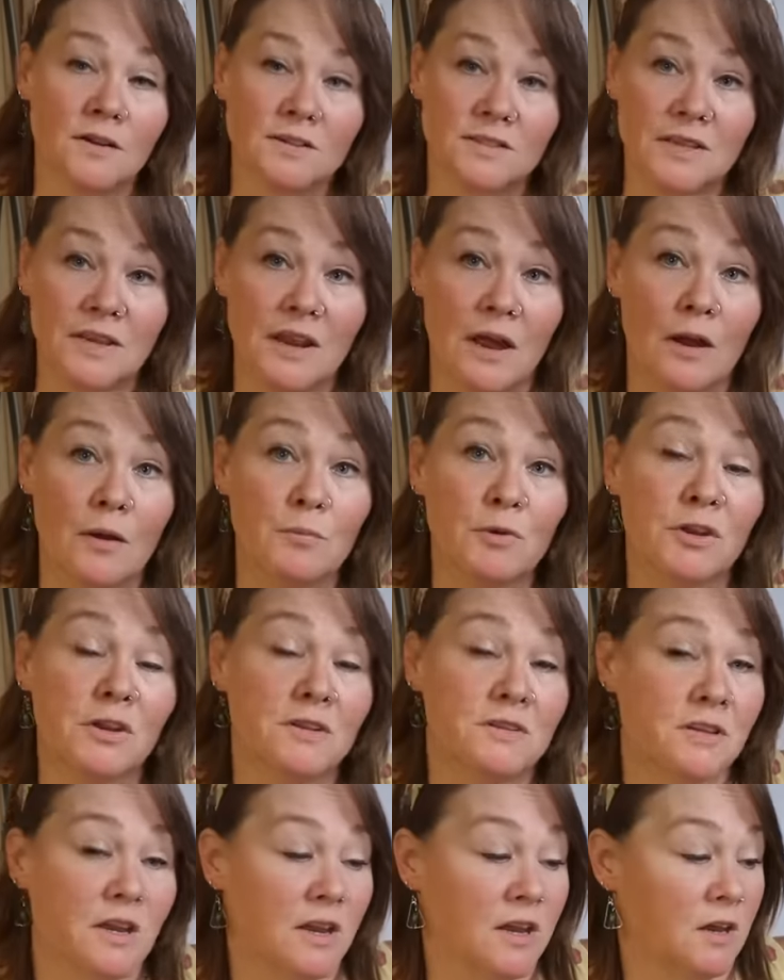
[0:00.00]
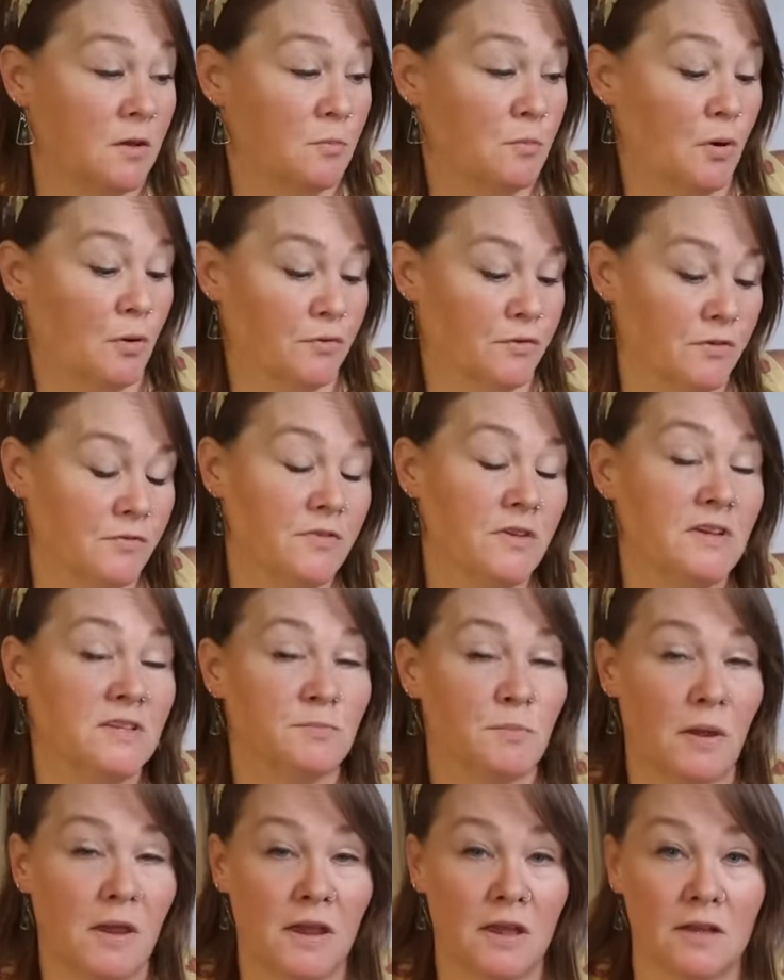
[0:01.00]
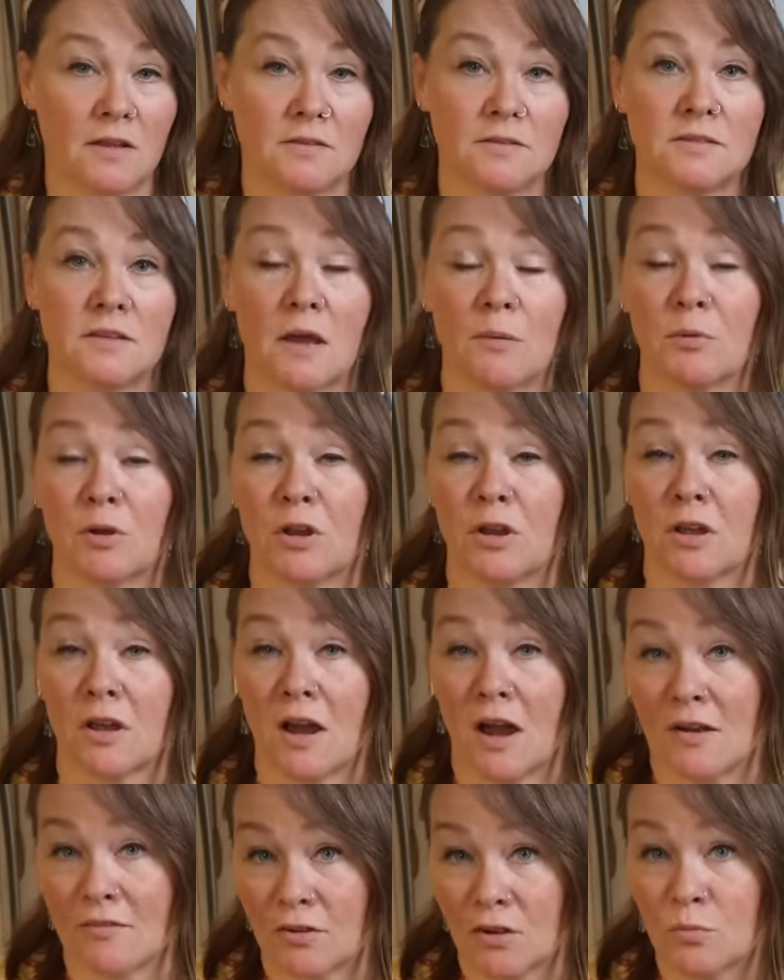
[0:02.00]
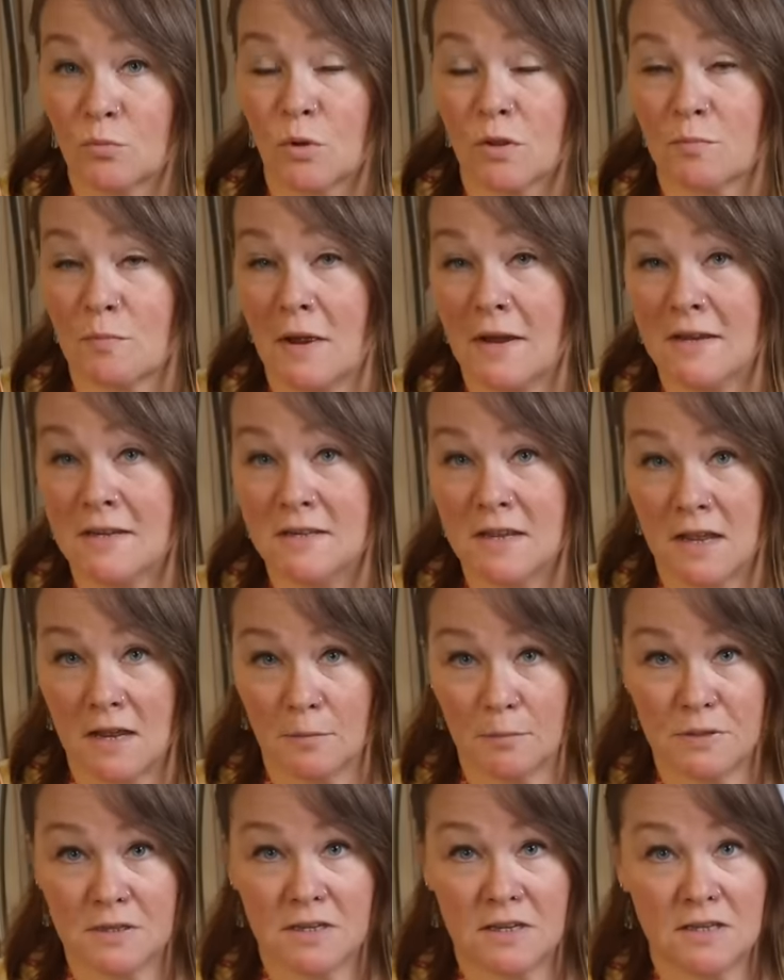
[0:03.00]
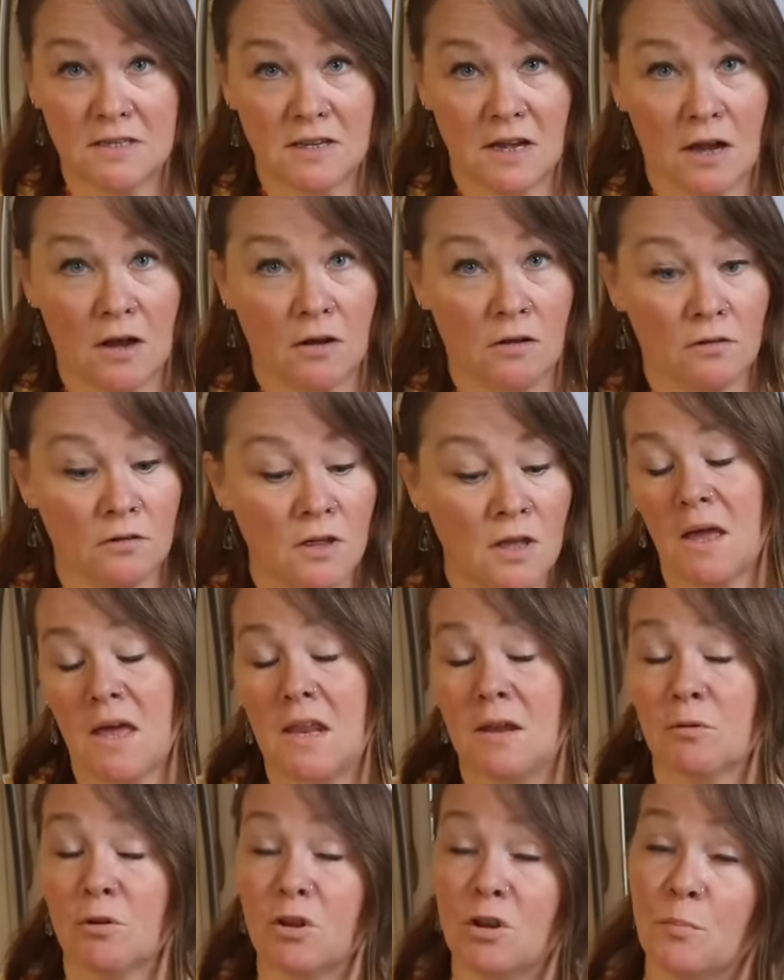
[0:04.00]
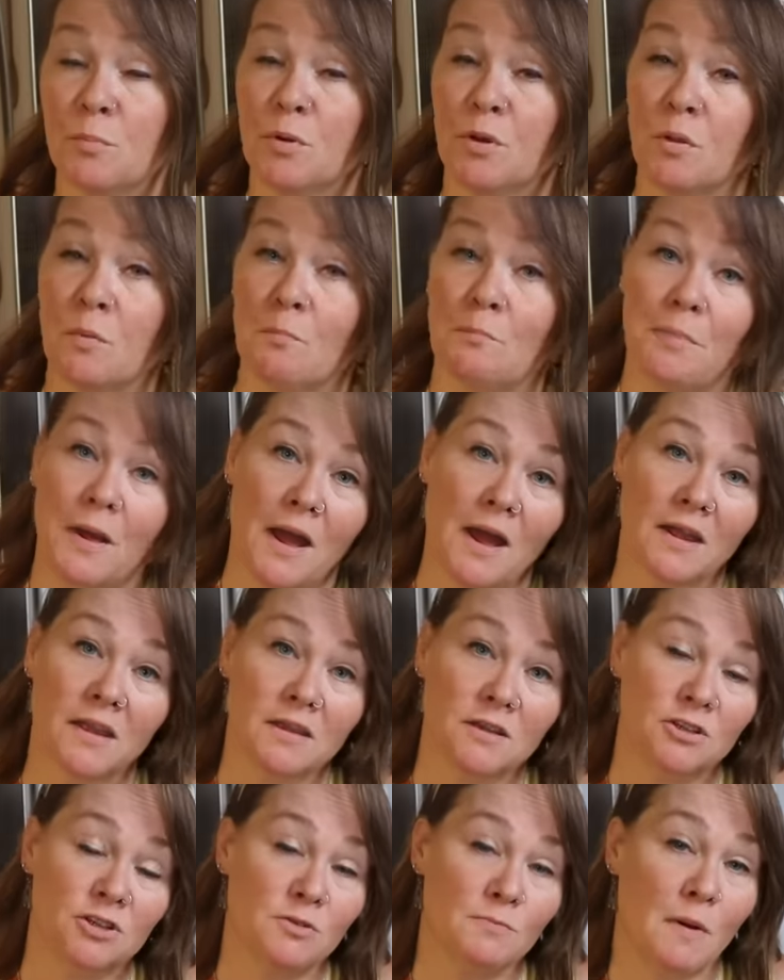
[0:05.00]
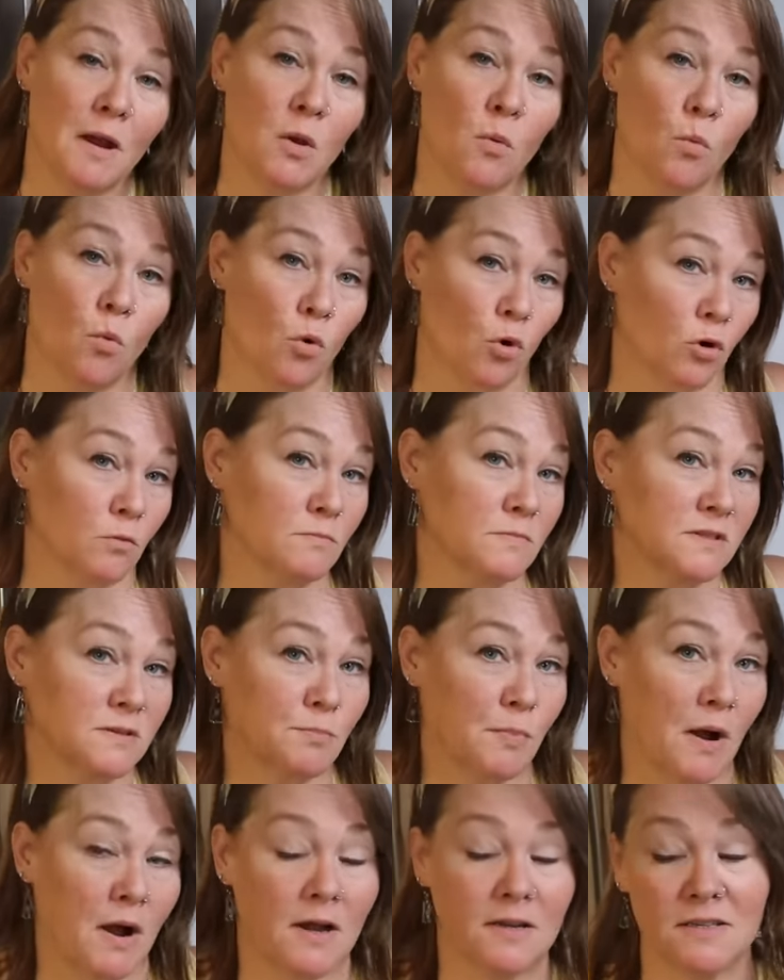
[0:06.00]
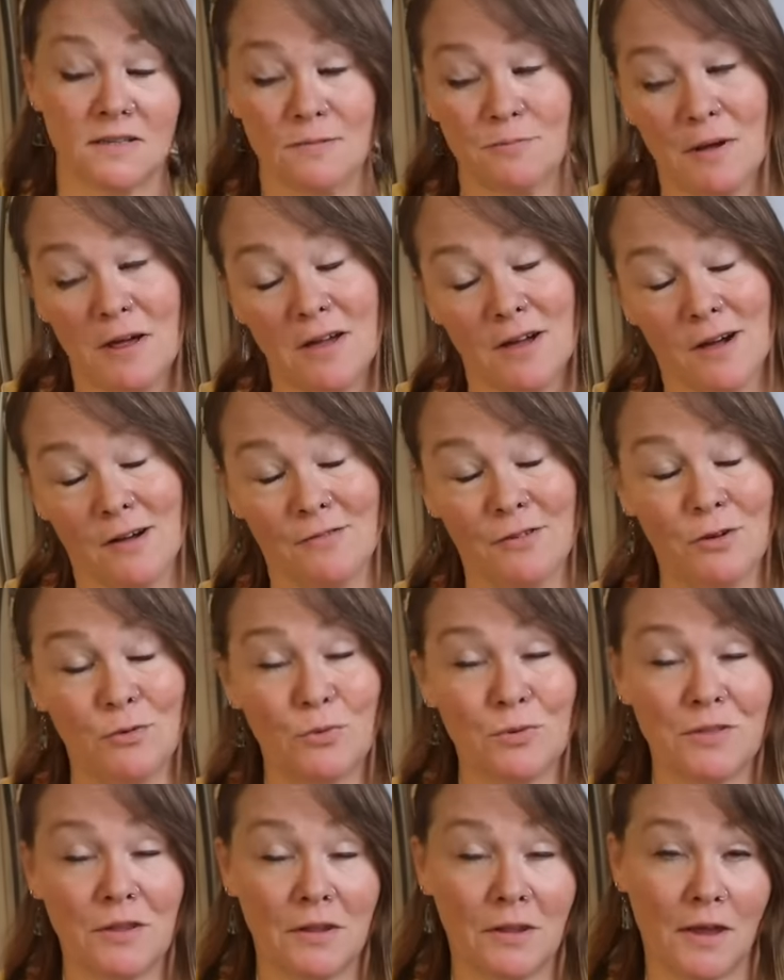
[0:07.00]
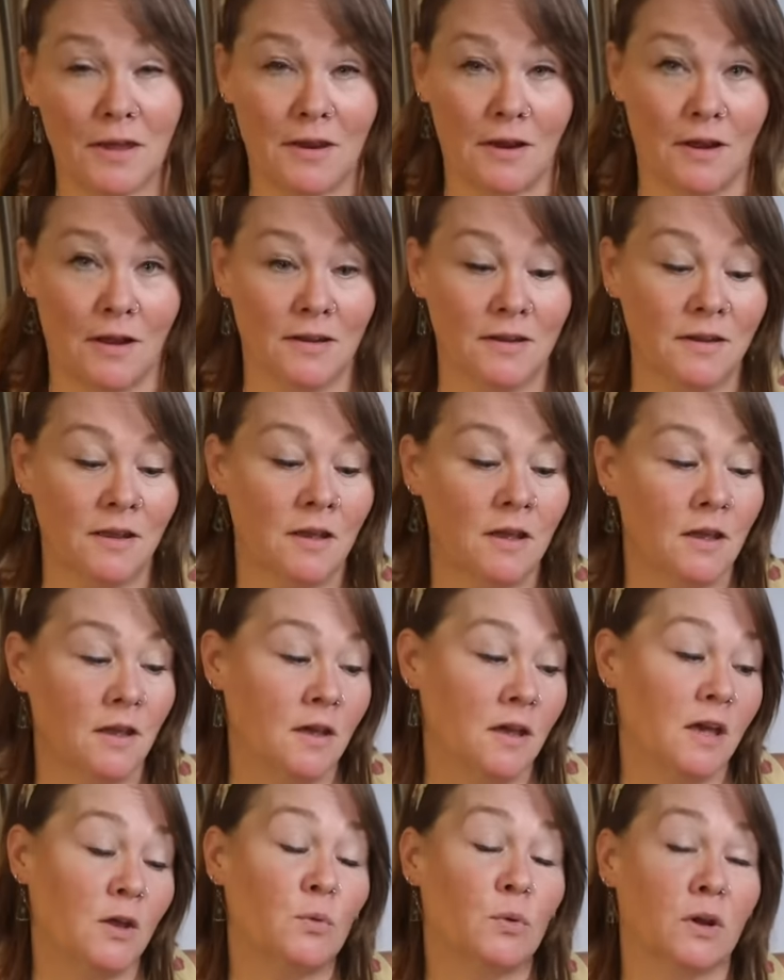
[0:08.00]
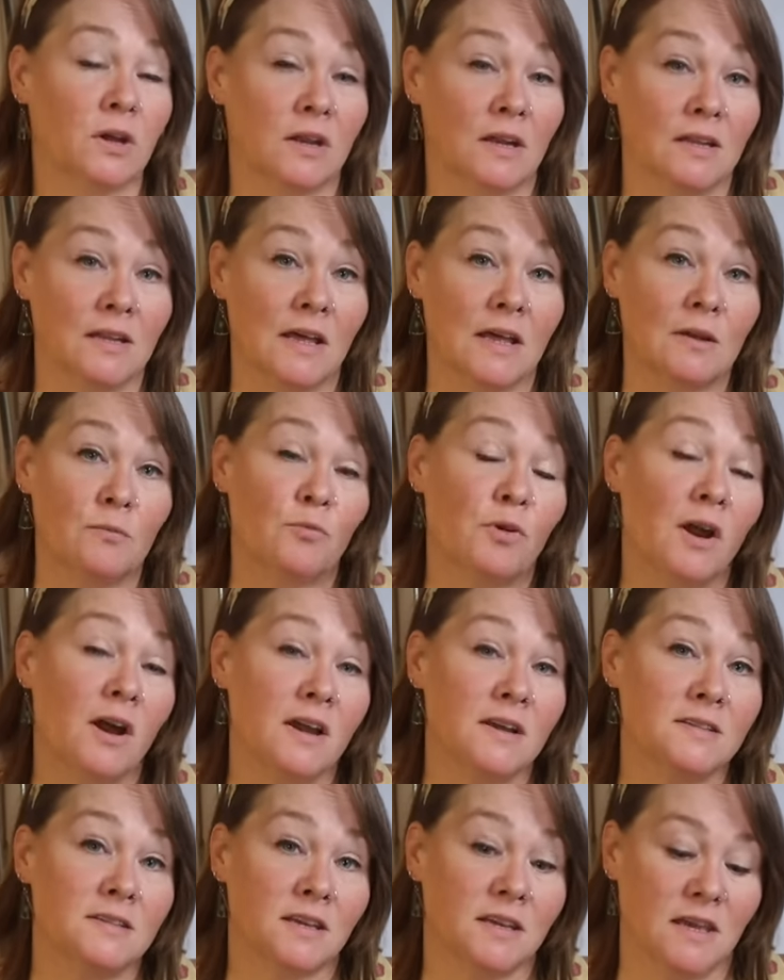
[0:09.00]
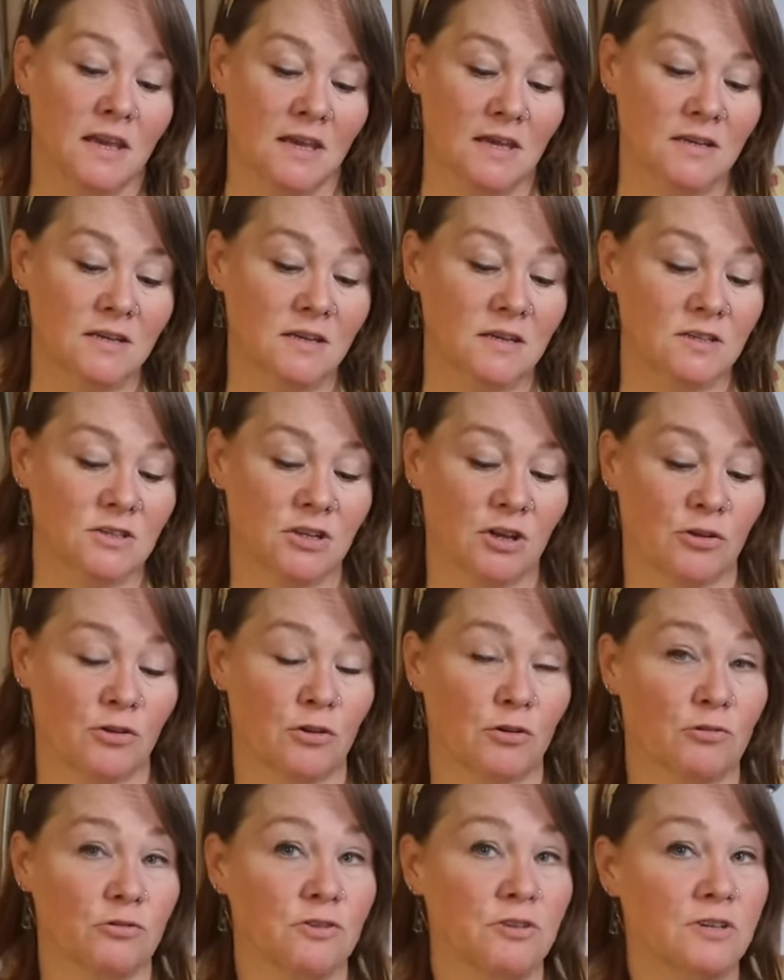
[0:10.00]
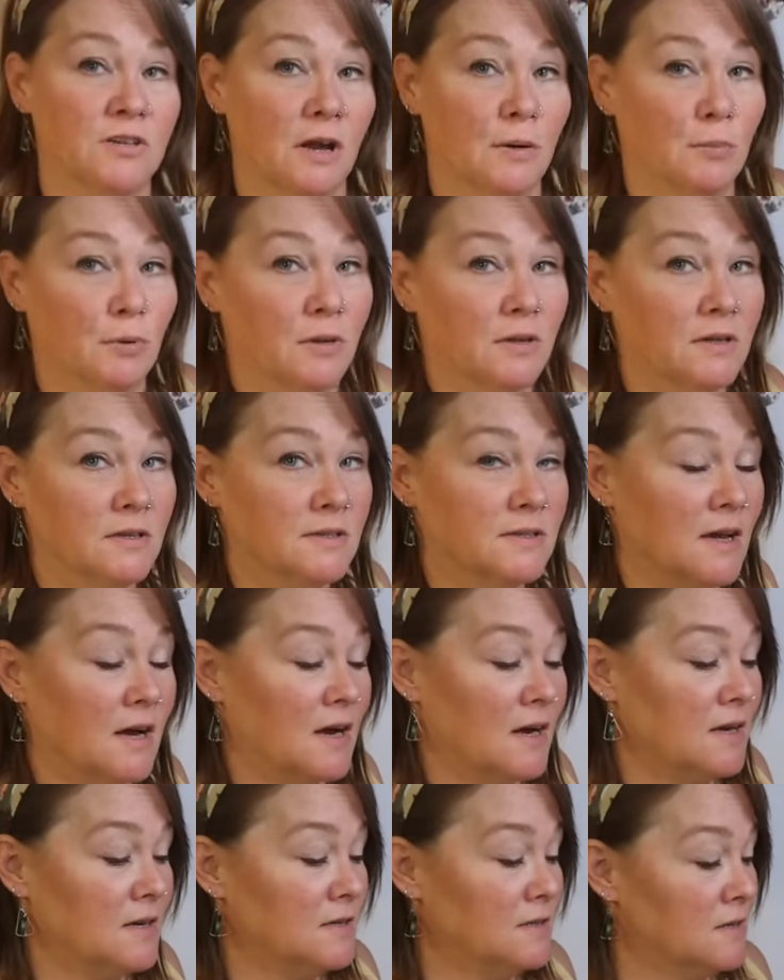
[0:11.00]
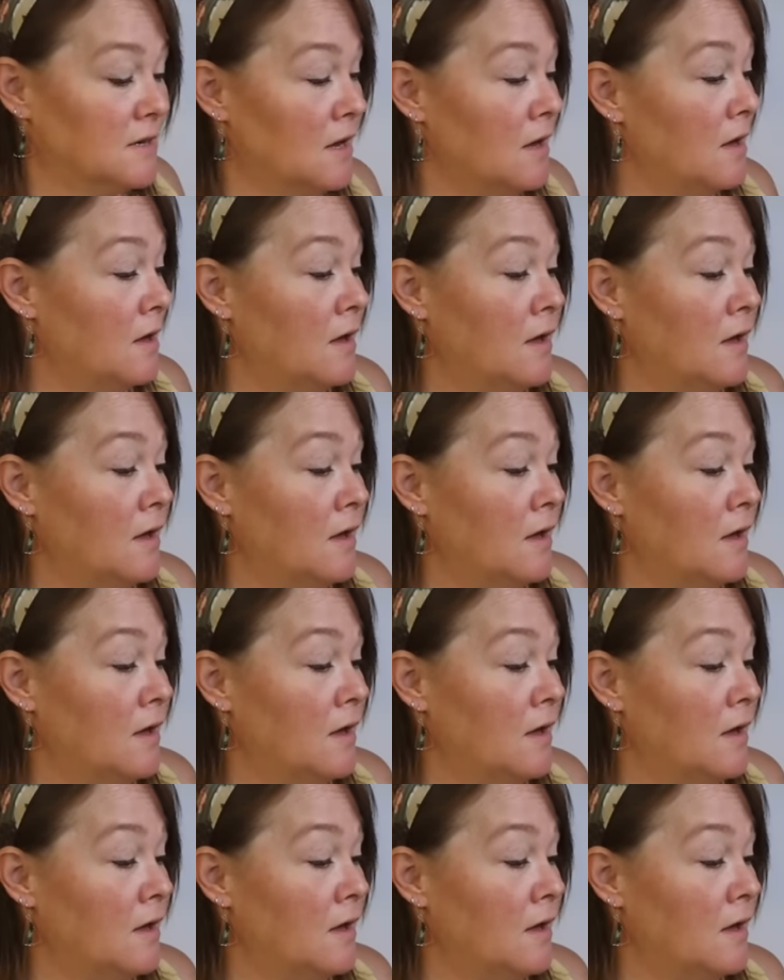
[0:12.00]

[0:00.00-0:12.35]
So now I'm going to take both of these pans, I'm going to cover them with my damp tea towel, and I'm going to put them back into my warm spot in my oven with the light on, and we're going to let them rise again until they're double in size,